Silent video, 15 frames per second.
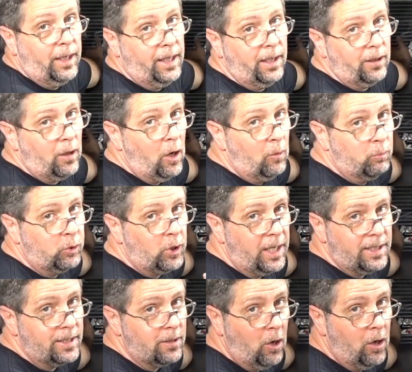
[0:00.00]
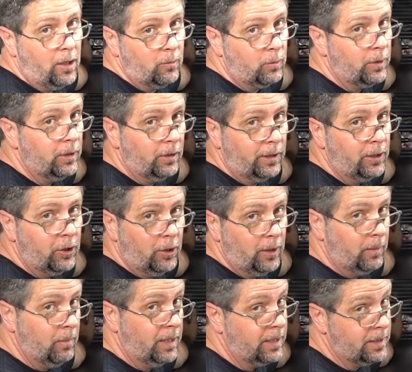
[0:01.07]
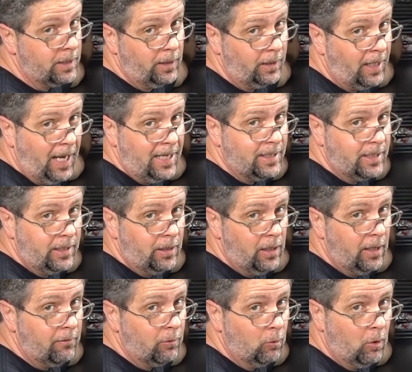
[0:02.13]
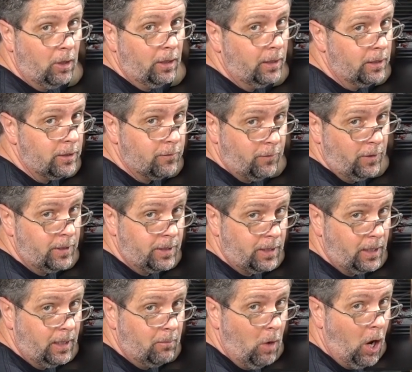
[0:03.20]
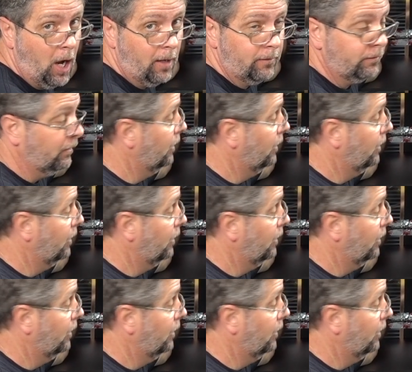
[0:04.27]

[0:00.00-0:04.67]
to get it all pressed on really good, because the last thing you ever want is for this to come off.